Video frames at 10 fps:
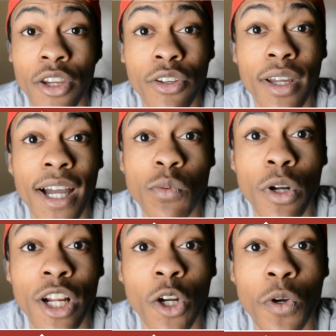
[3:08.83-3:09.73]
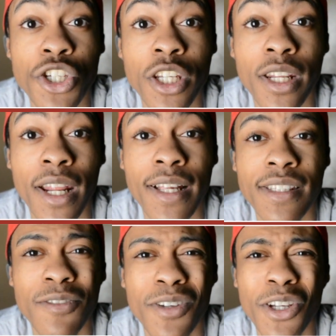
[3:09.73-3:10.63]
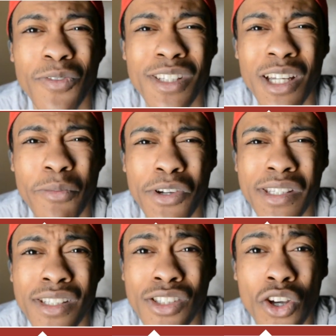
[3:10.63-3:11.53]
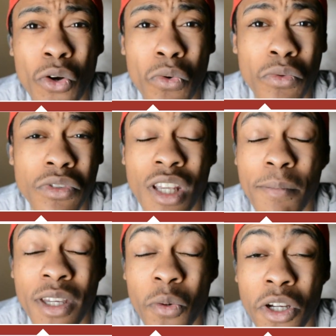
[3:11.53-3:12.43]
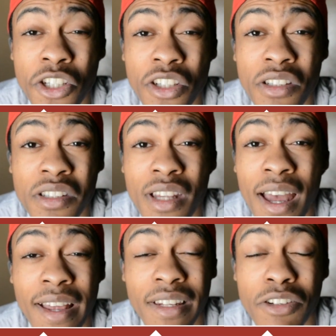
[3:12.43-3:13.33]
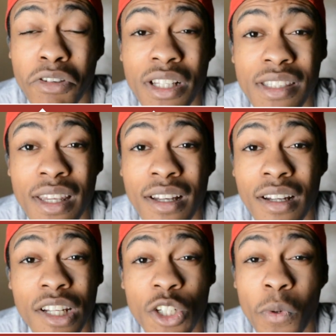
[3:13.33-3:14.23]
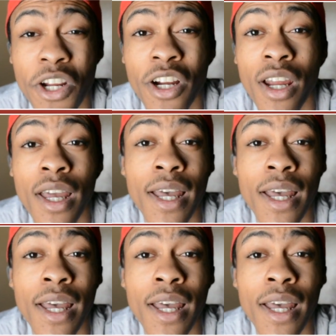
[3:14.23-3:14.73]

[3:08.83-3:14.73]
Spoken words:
You guys wanted a question and answer video for some reason, so send me questions at The Real Sync on the Twitter,